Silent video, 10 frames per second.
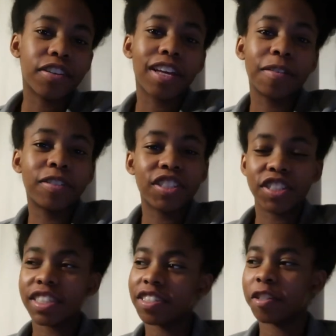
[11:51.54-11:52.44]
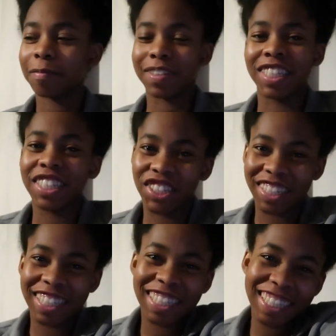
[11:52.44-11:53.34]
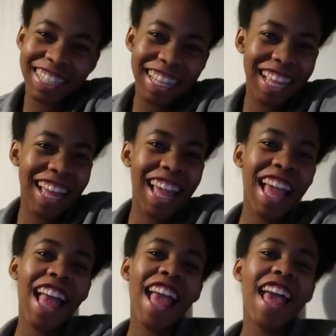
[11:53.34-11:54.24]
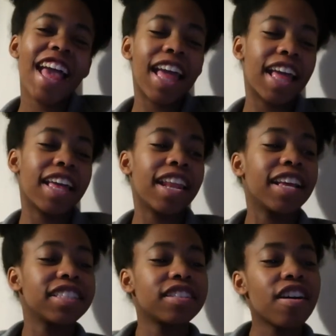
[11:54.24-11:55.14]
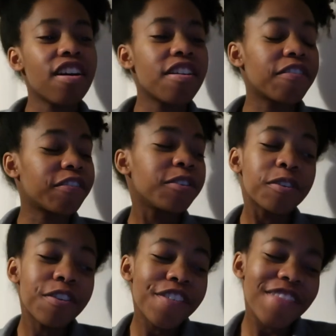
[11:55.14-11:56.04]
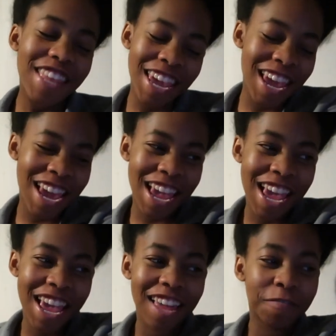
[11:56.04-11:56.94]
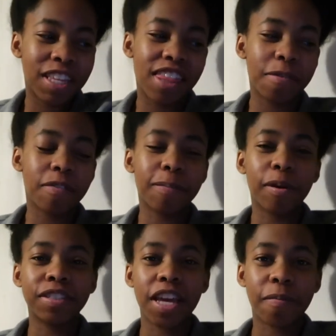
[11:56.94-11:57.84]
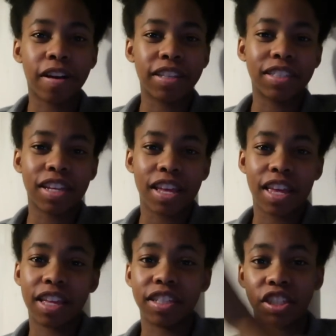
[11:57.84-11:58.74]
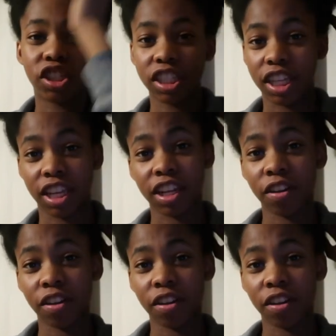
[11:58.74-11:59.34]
I was just on Pinterest and I saw a food thing with bow tie pasta and chicken.